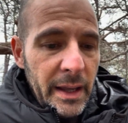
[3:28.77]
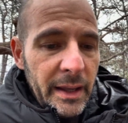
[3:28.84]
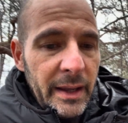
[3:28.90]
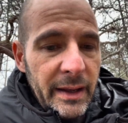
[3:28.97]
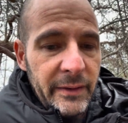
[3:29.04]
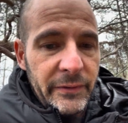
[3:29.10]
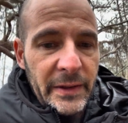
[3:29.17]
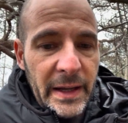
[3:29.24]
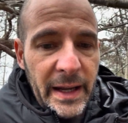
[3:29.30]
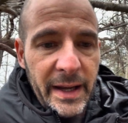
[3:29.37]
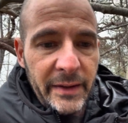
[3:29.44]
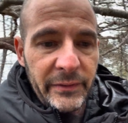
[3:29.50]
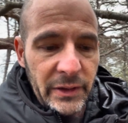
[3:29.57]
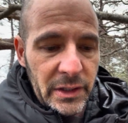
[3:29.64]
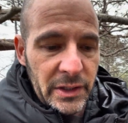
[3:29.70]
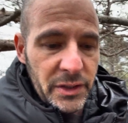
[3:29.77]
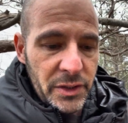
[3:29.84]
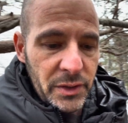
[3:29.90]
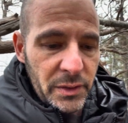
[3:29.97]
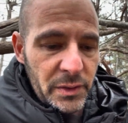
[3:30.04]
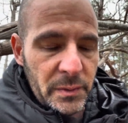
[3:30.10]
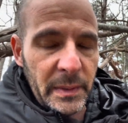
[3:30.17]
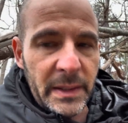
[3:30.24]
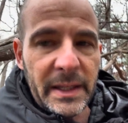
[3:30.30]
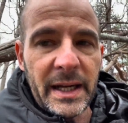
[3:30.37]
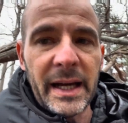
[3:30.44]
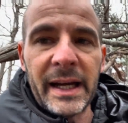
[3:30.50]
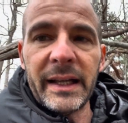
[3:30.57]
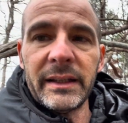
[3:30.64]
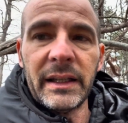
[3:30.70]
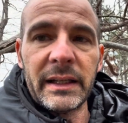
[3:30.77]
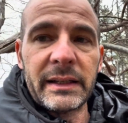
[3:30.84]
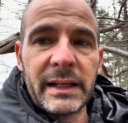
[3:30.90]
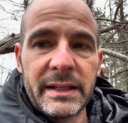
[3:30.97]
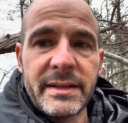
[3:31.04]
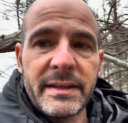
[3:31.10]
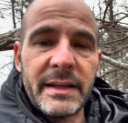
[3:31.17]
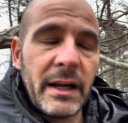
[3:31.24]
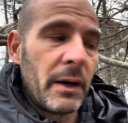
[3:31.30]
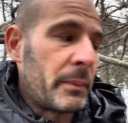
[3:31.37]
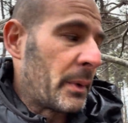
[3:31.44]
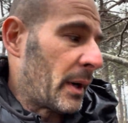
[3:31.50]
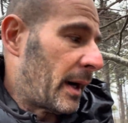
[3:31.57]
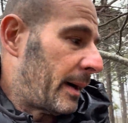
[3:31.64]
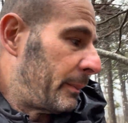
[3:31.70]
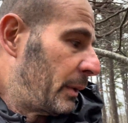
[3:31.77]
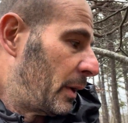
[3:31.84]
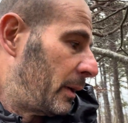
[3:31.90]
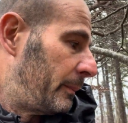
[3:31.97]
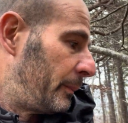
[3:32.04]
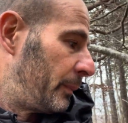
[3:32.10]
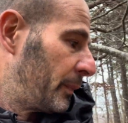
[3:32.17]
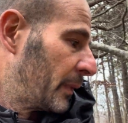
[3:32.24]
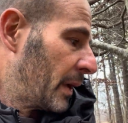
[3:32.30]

If they have issues with that, like that's their problem.